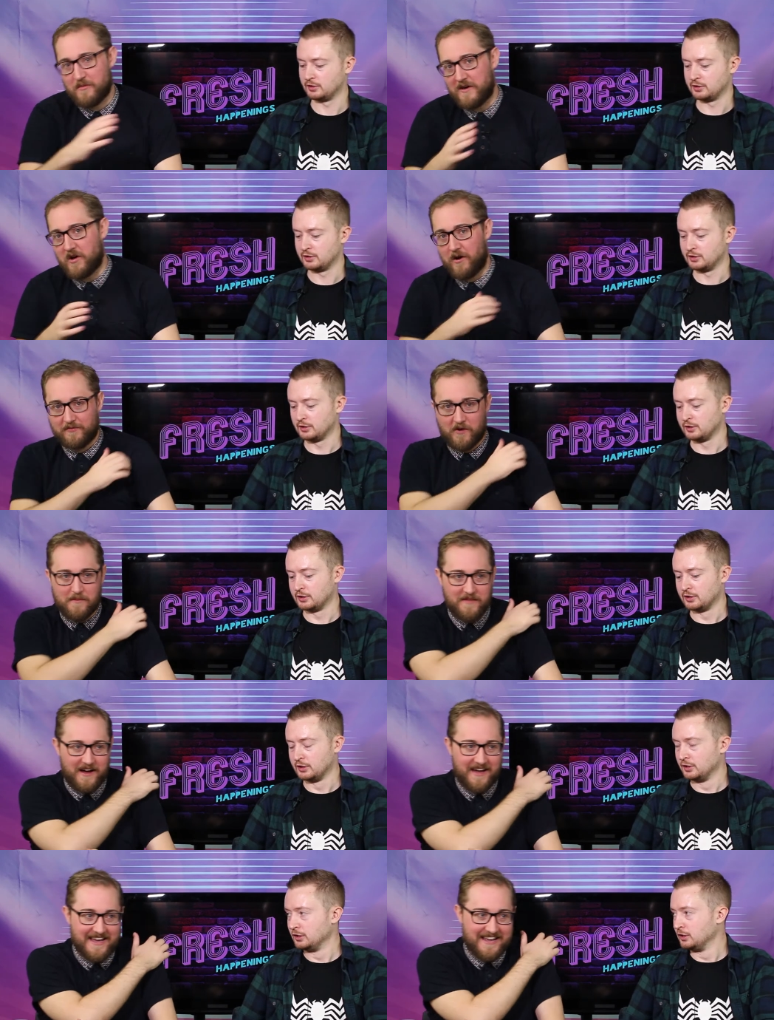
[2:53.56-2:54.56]
Speaker 1: that we got from
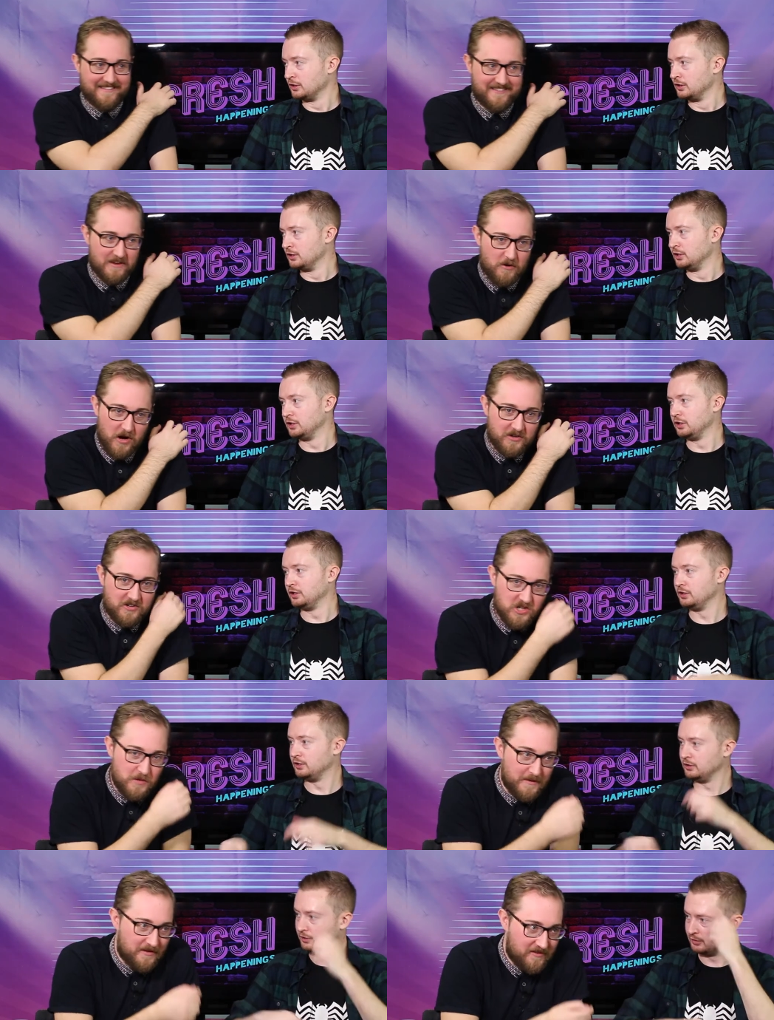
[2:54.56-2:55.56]
that is there are
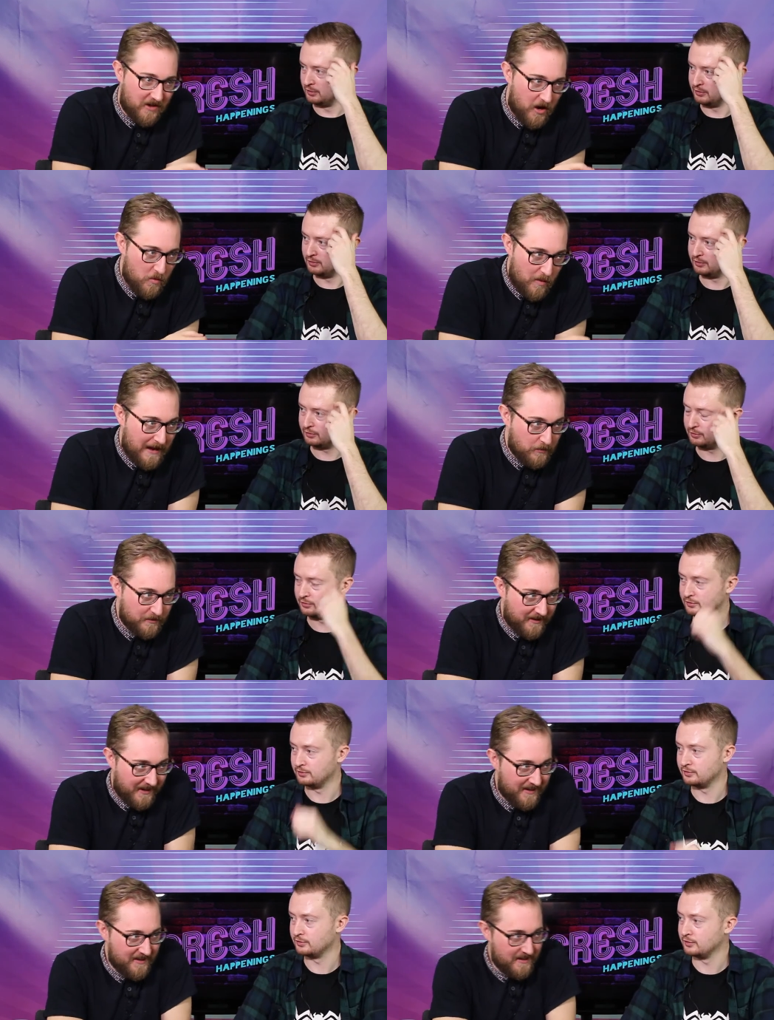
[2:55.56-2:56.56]
humans around
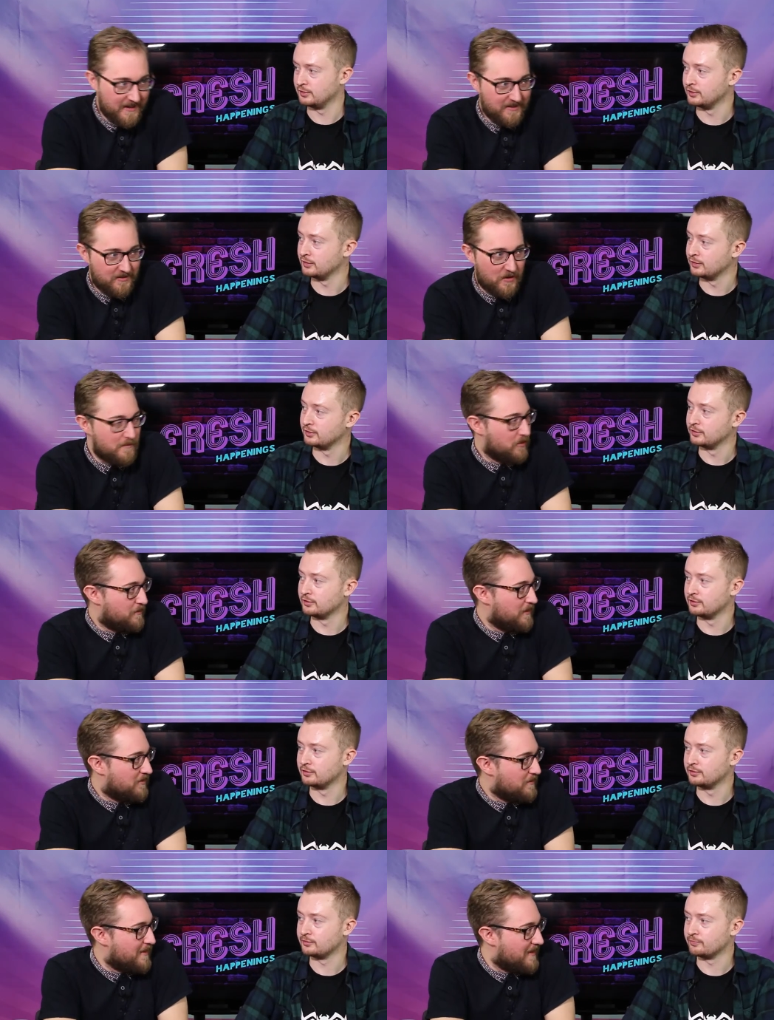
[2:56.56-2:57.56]
it. So it must be
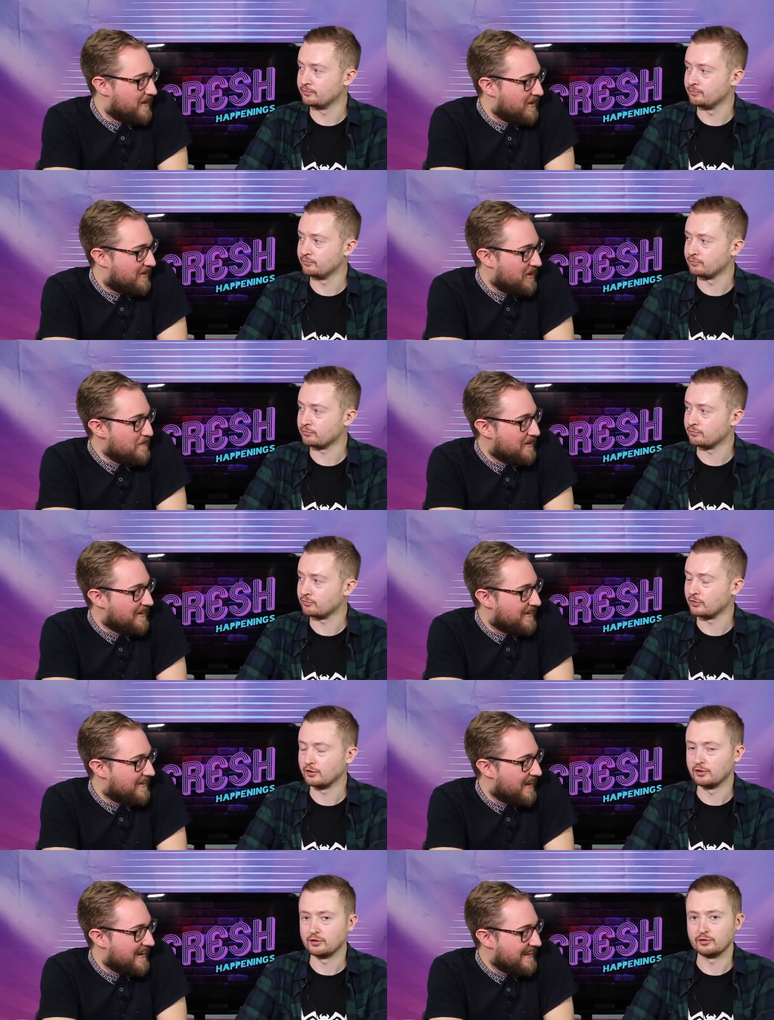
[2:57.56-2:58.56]
something that a human
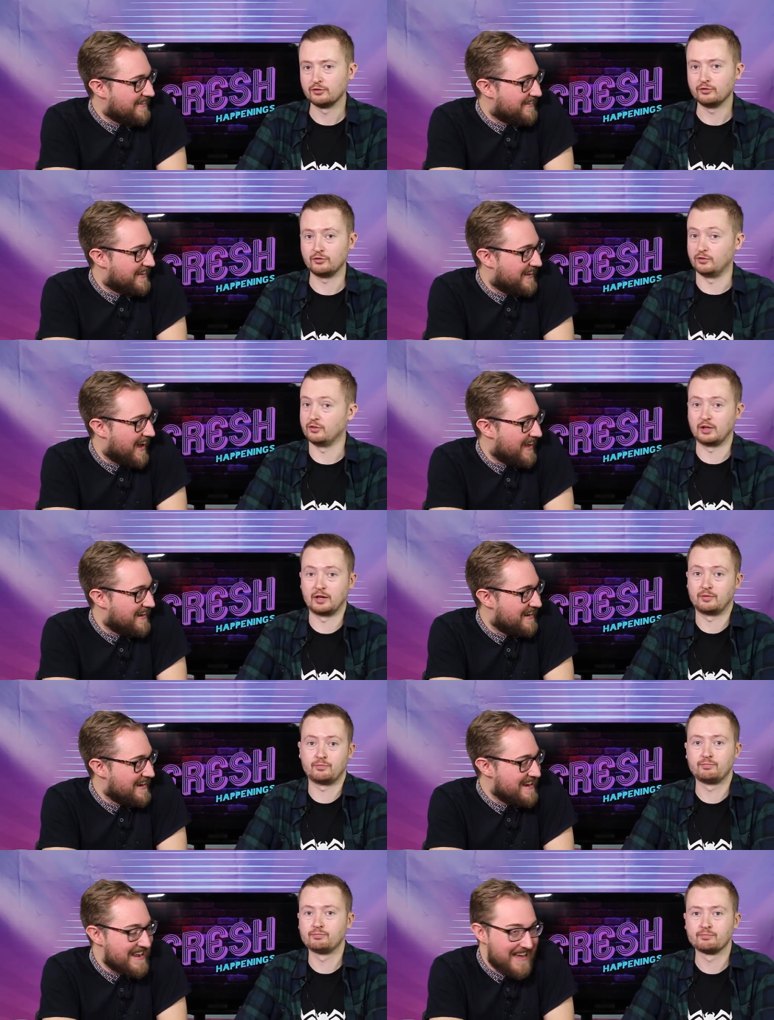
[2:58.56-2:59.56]
can at least get yeah.
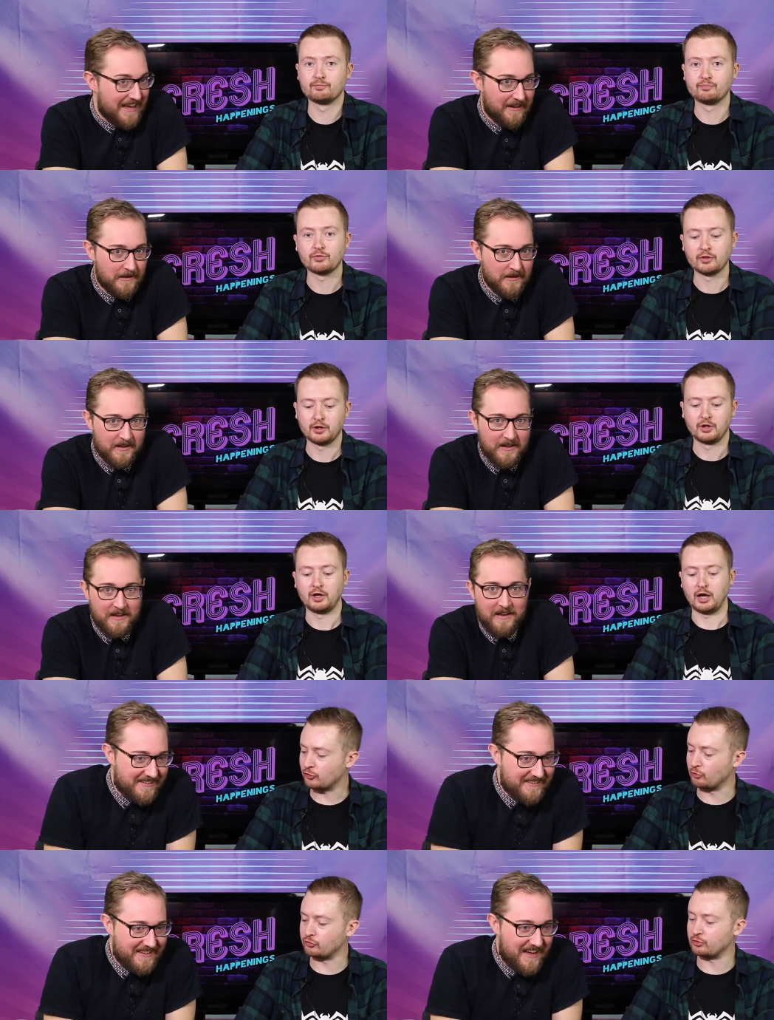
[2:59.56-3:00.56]
near.
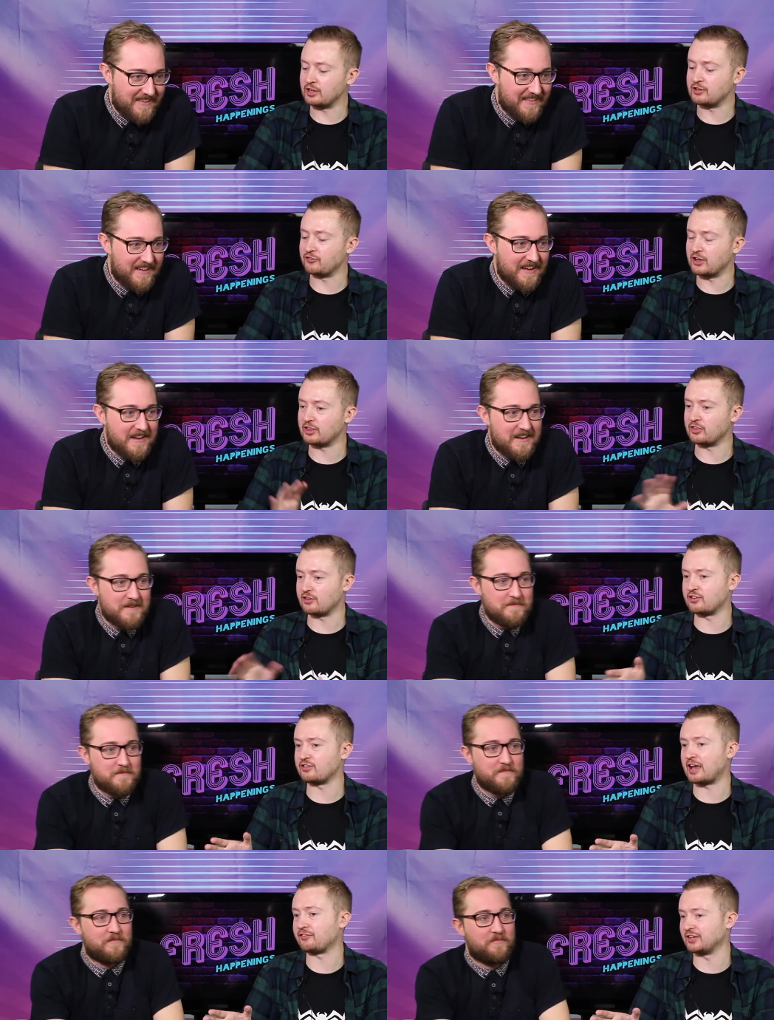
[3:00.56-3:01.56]
So yeah. did you think that this
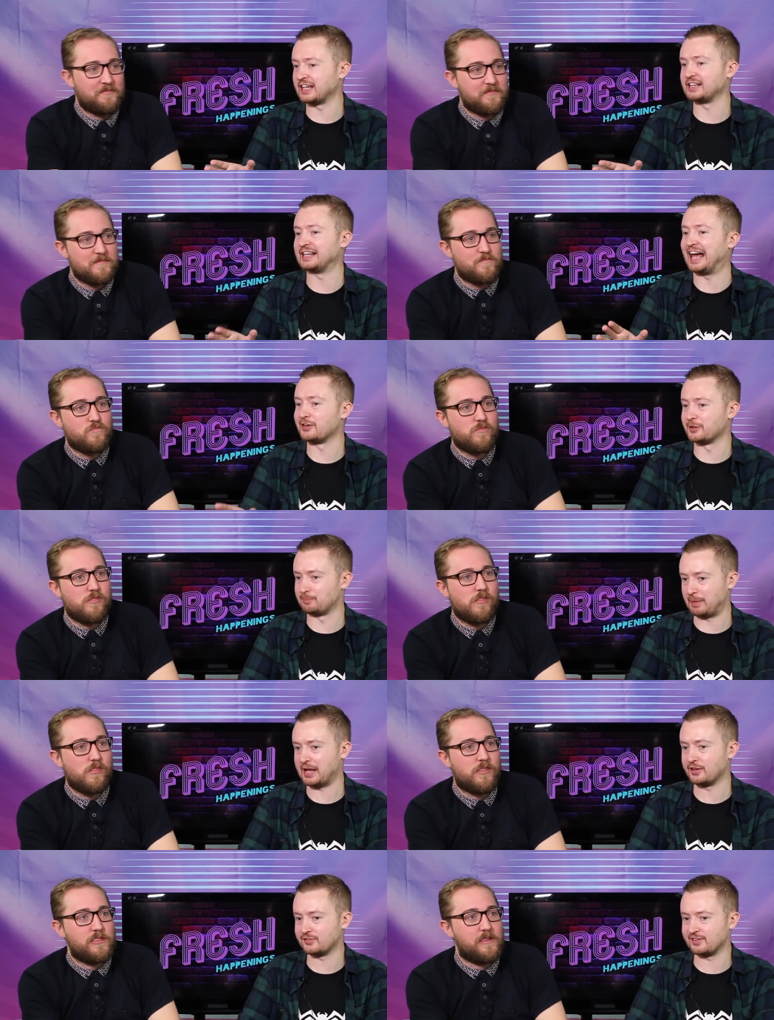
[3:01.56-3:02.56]
is definitely
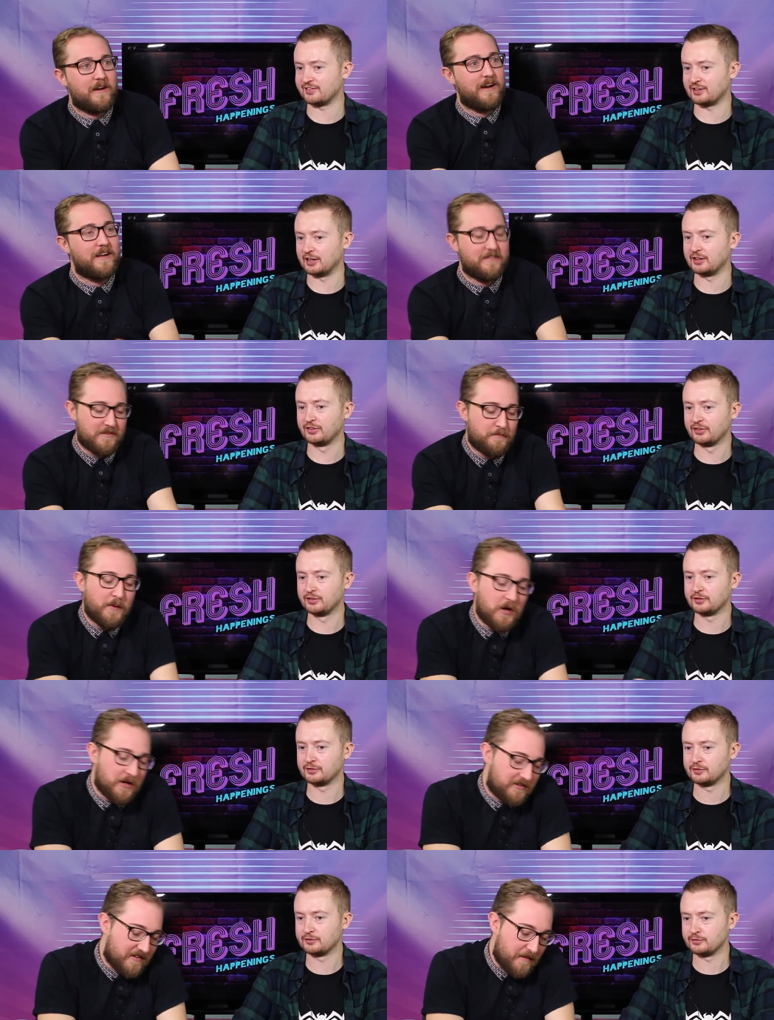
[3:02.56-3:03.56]
land-based, isn't it? There's
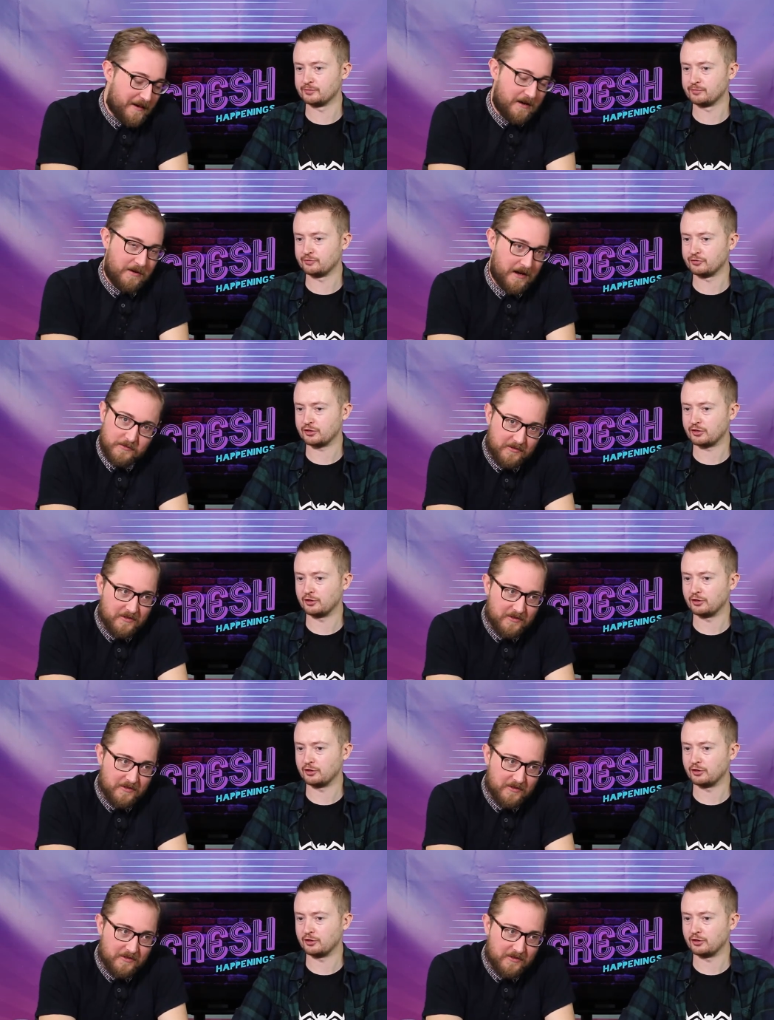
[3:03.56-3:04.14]
birds in the background,